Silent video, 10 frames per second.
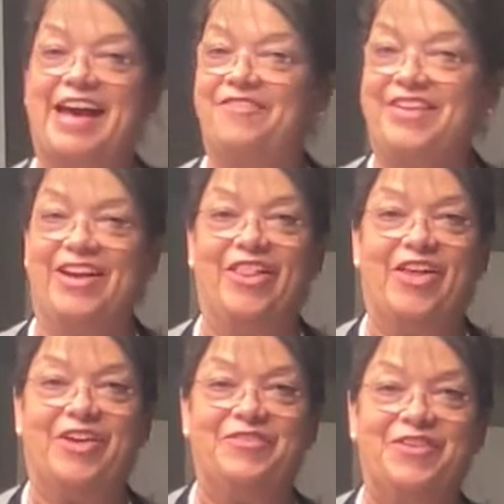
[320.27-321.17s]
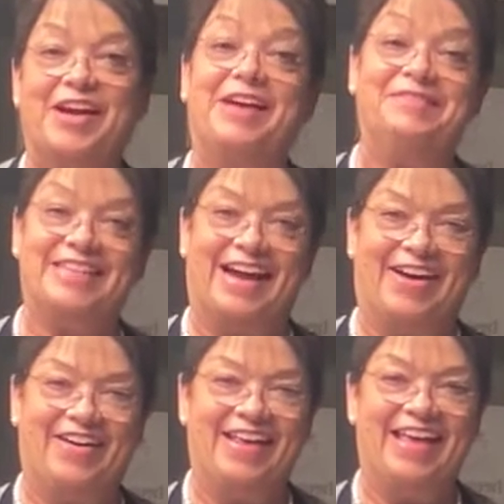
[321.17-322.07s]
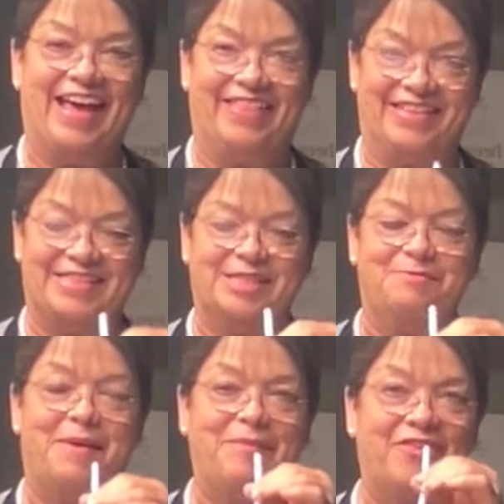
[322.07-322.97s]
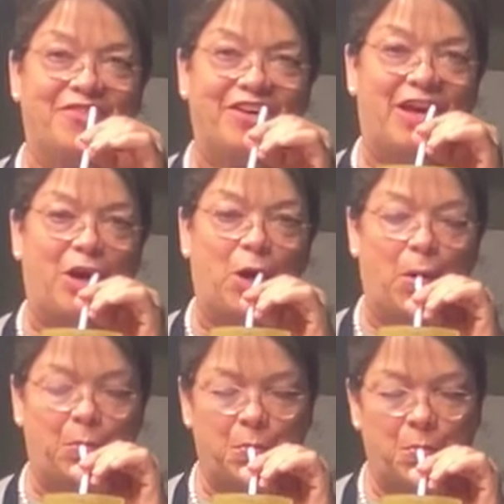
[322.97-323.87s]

I've done a lot of work. I'm tired. And this is my meal for dinner.